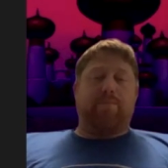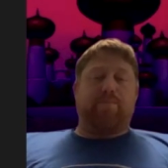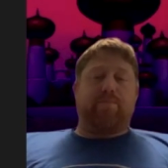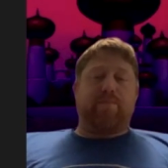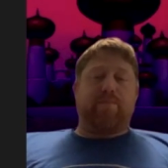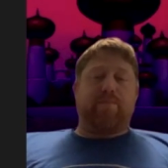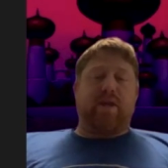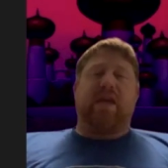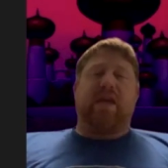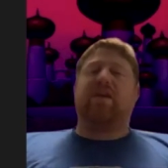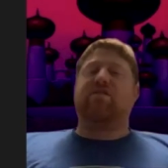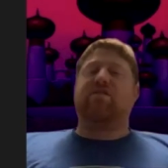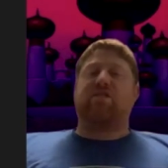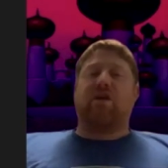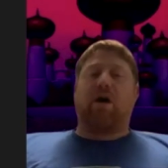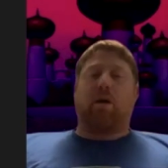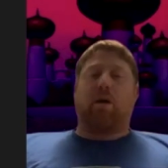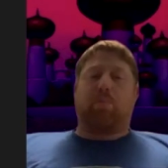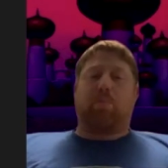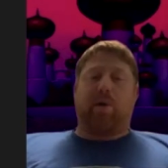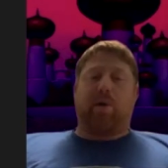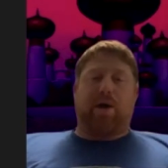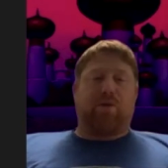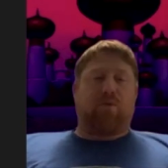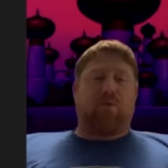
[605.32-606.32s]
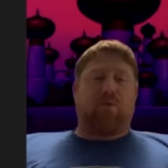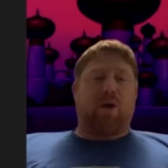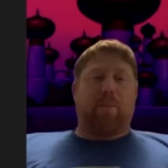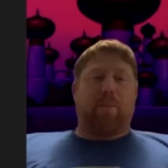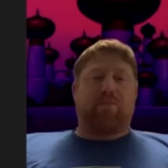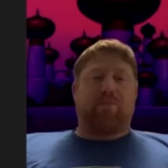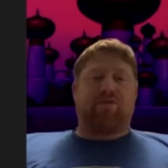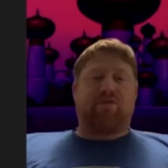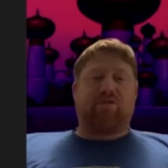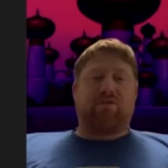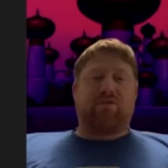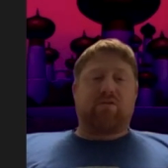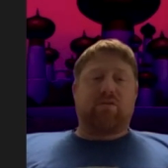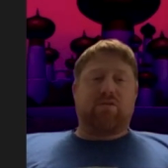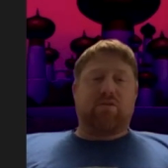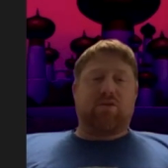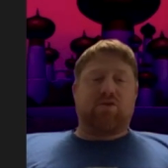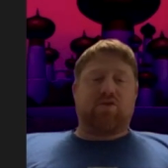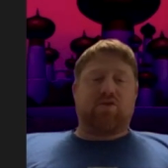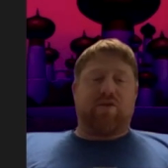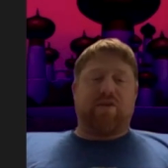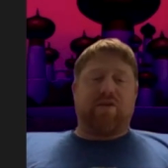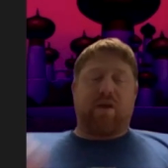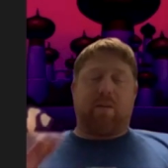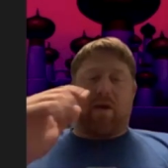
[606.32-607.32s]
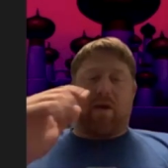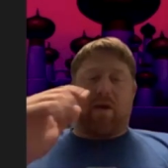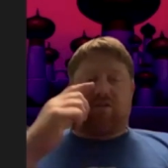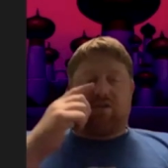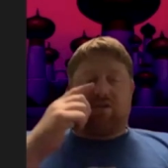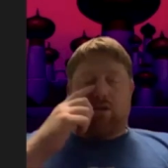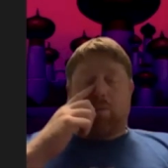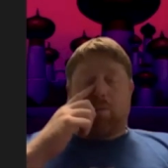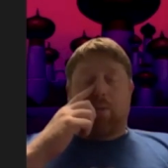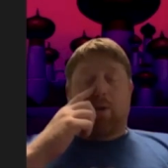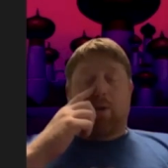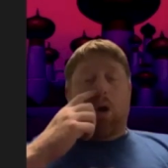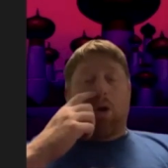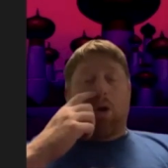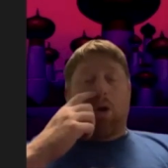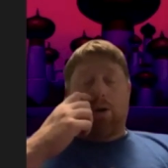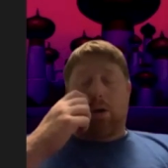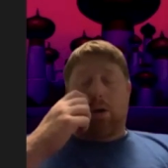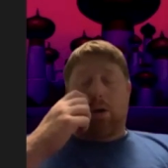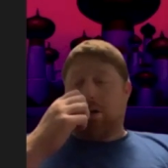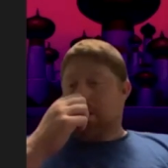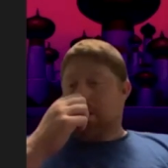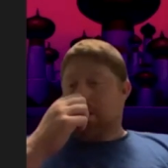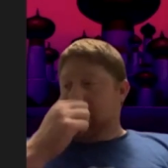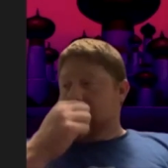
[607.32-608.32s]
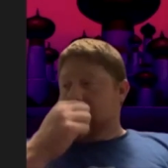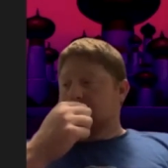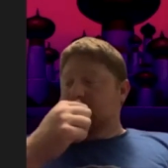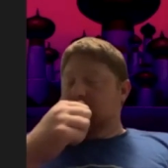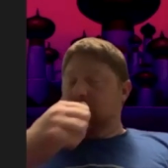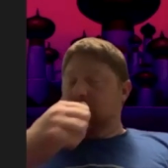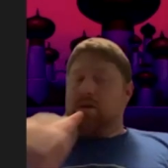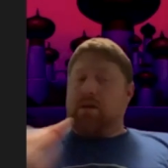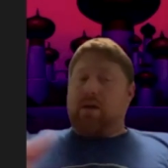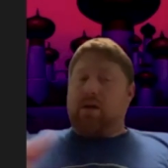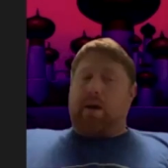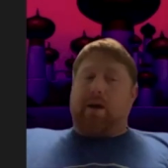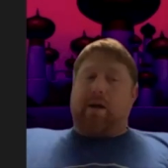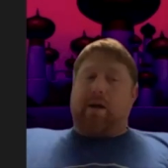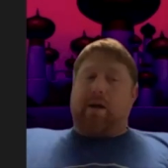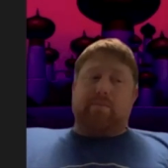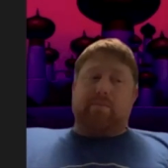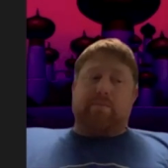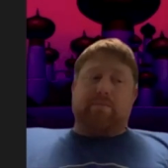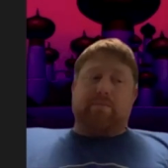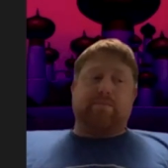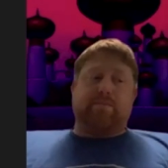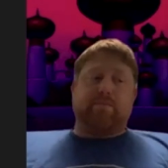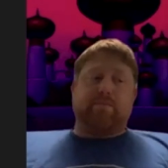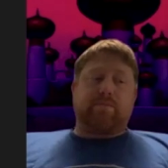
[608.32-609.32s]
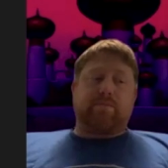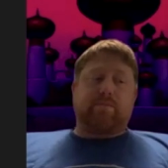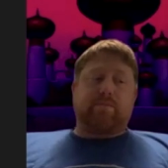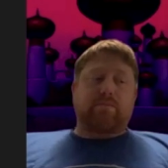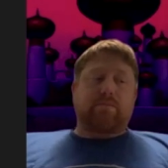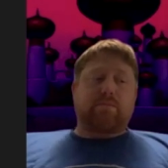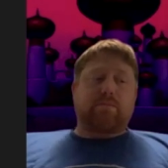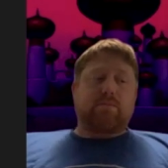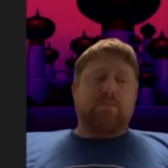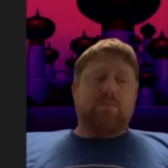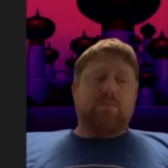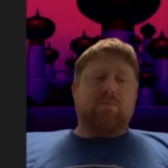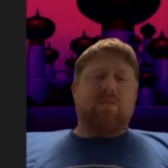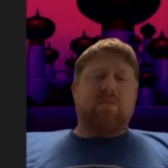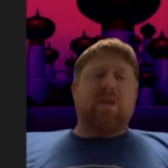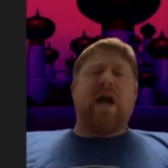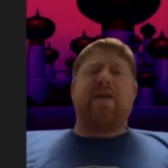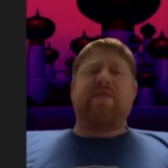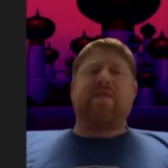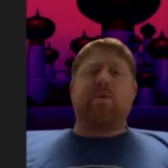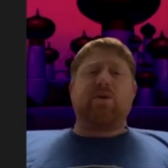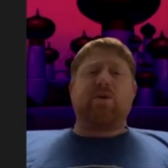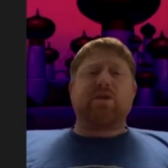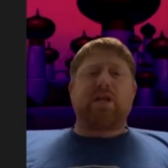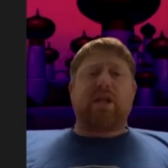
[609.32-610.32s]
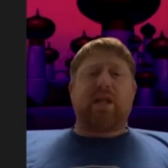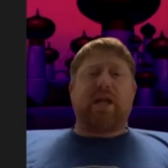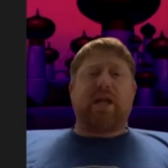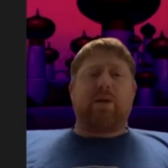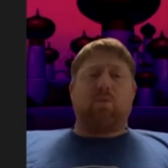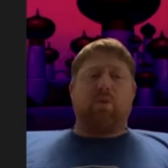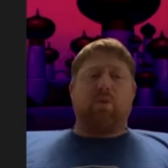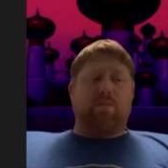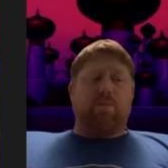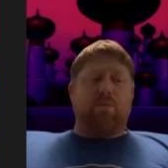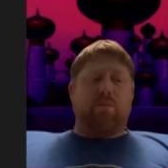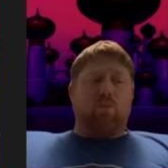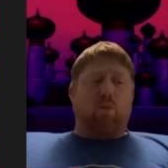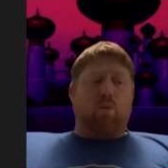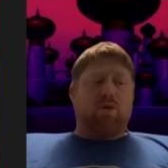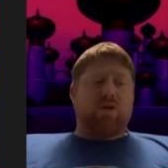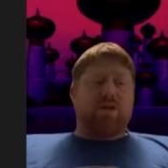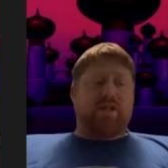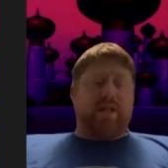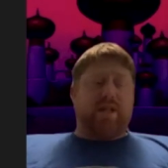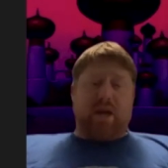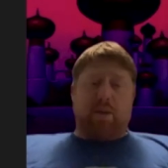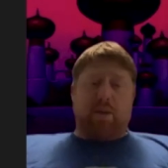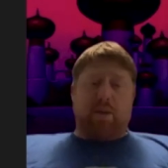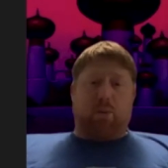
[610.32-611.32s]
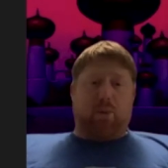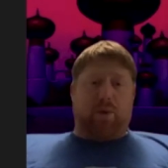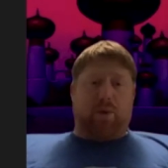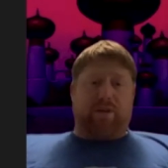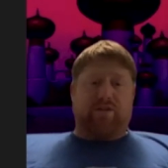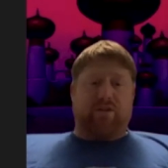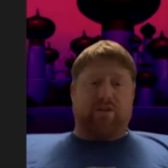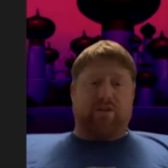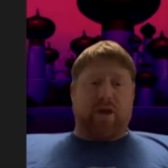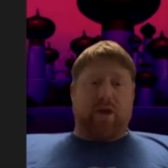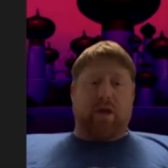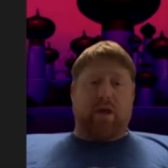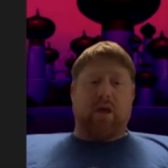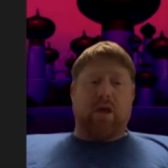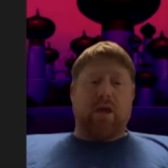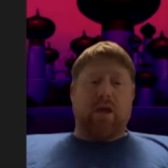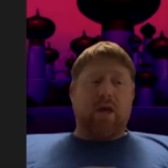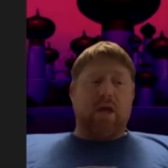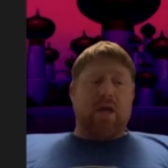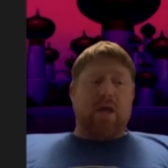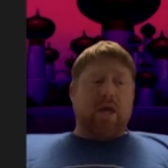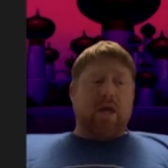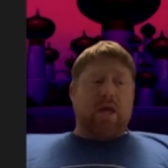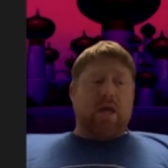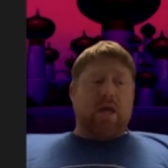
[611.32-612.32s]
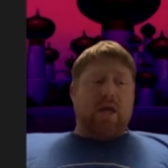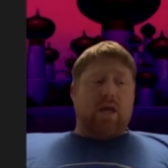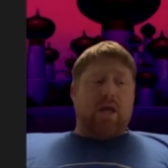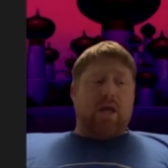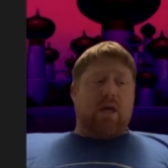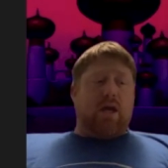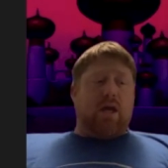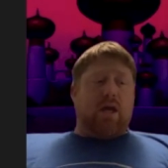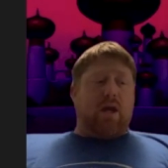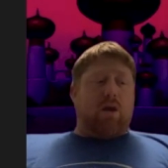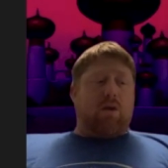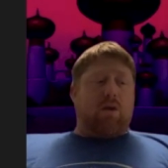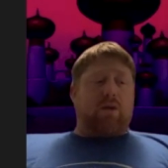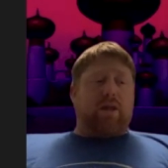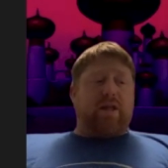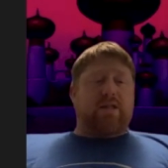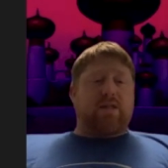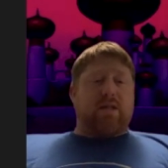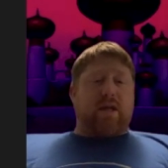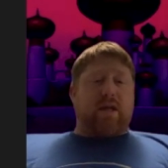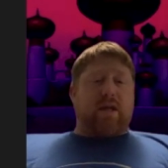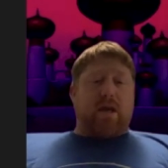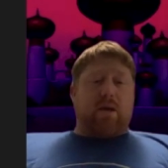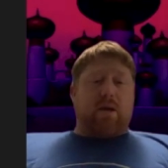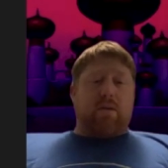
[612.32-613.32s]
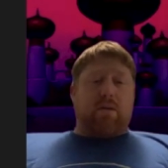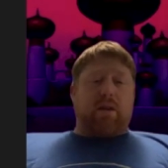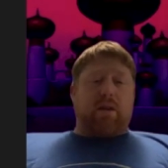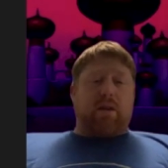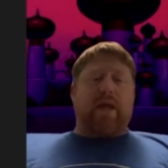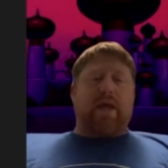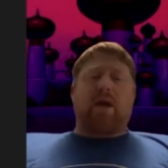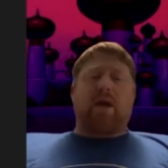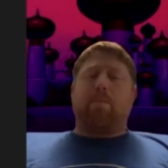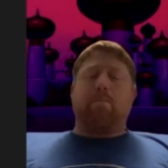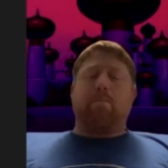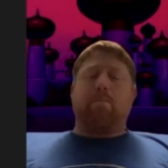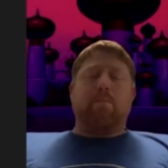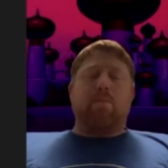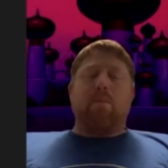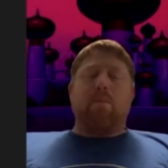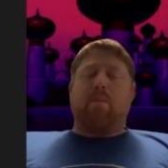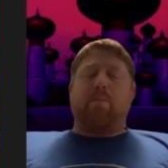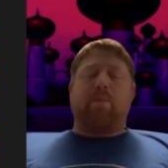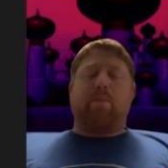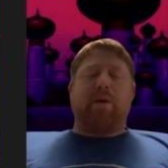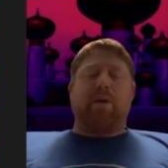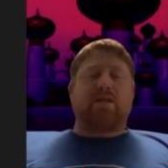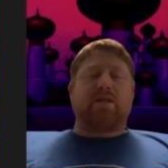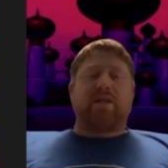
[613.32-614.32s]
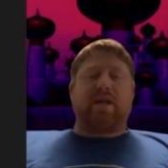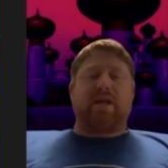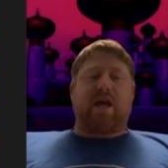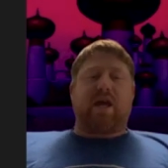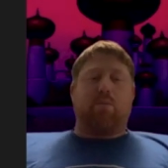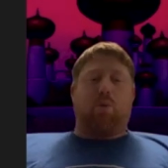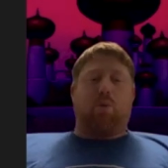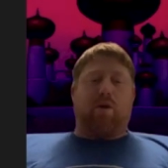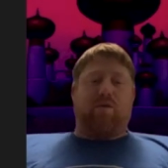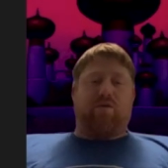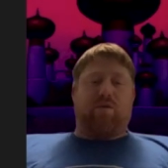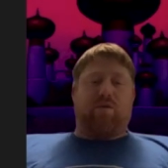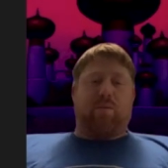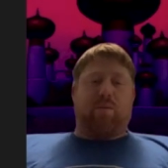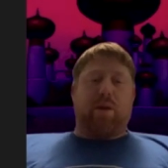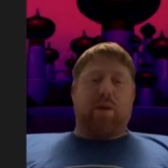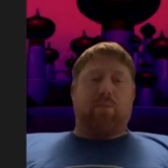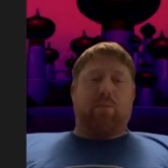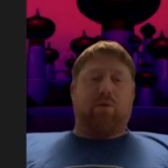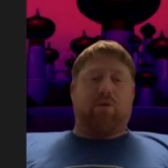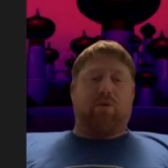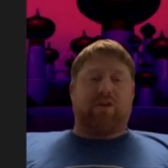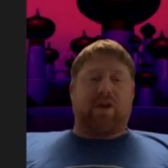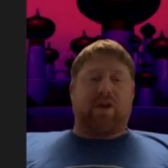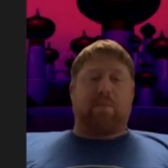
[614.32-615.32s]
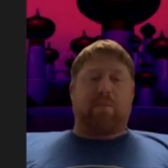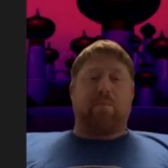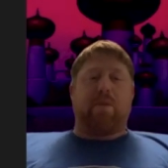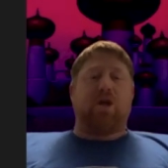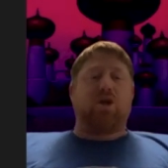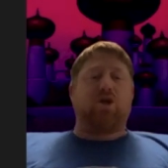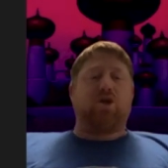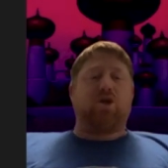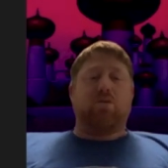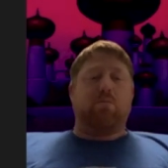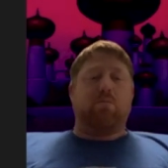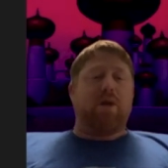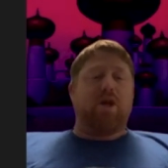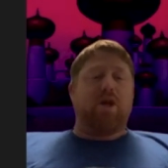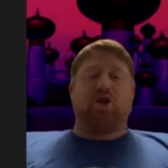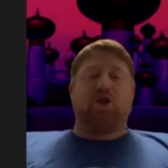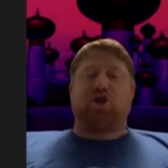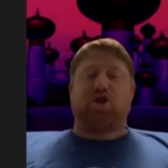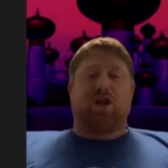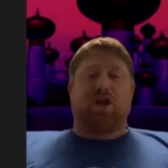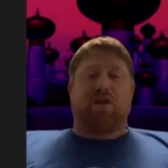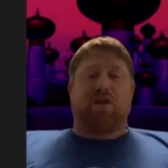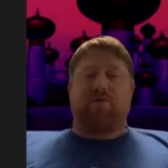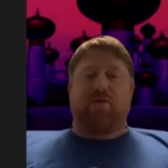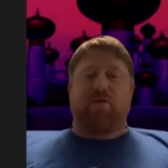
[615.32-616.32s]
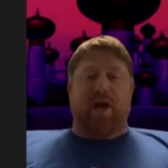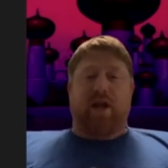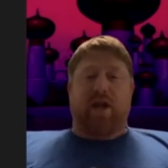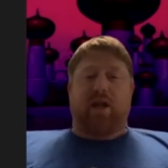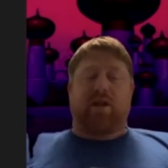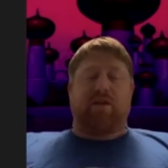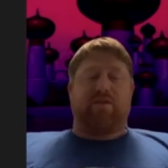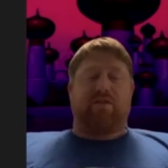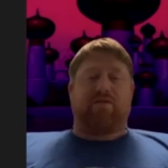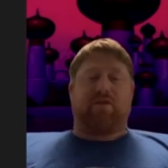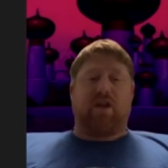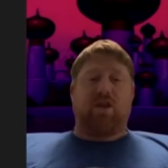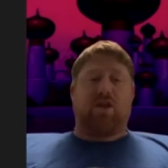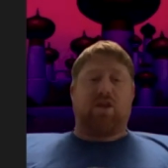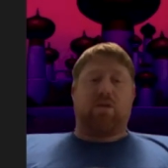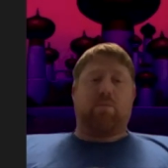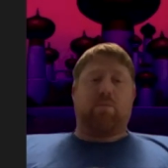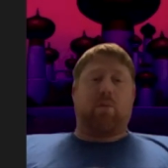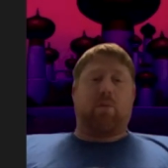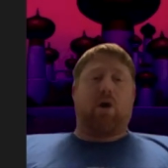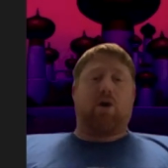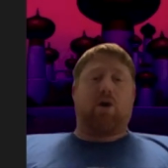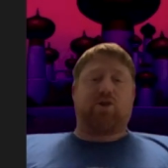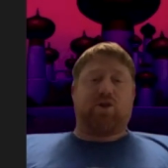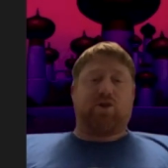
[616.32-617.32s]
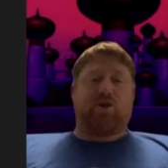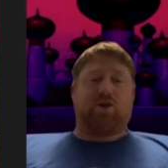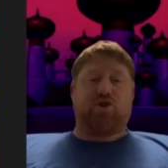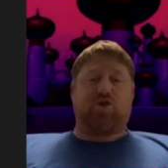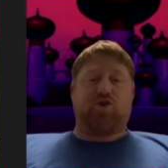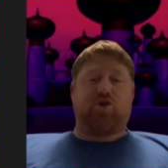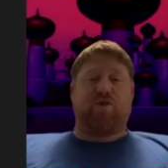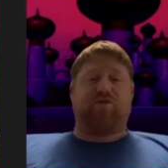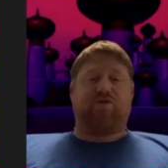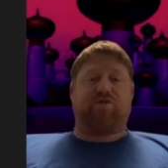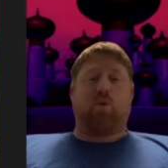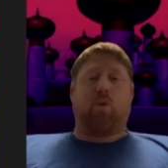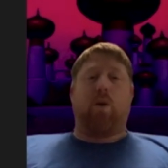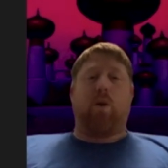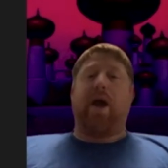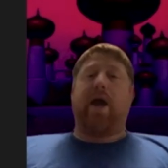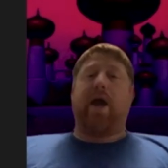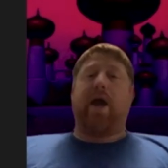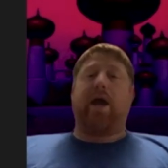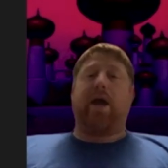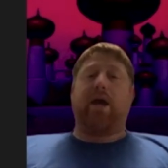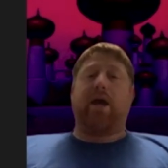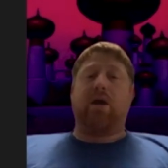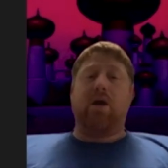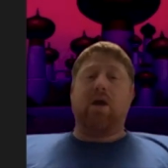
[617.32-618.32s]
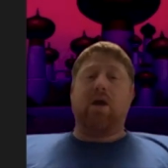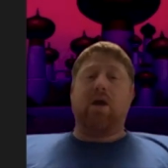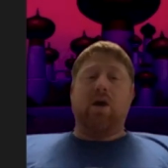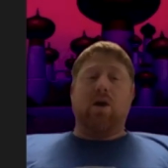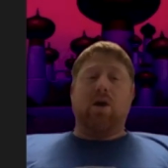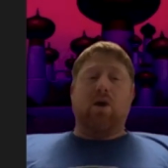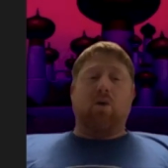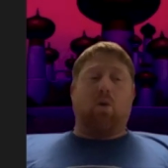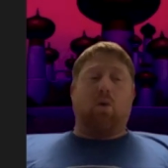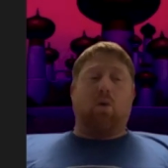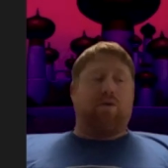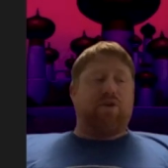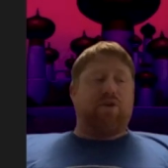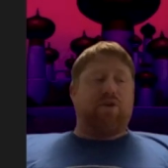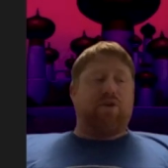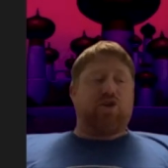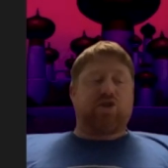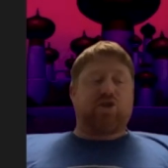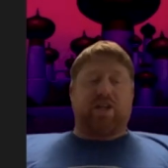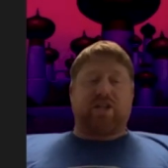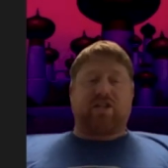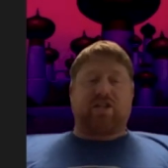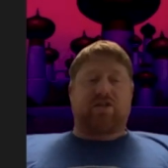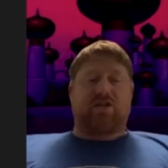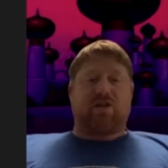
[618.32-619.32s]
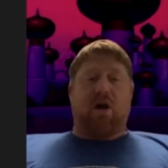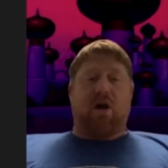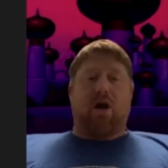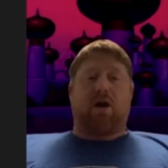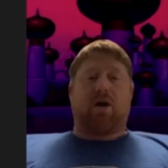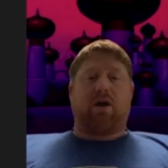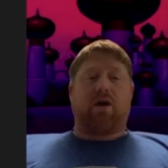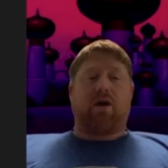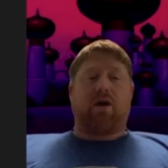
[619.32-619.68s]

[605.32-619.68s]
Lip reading: ease up on reps. So I think it makes it a little bit harder. And then we said, like, with sticking points, like, you know, let's say like a big sticking point for people is like mid shin for deadlift. Either the bar starts to drift away or they just get stuck.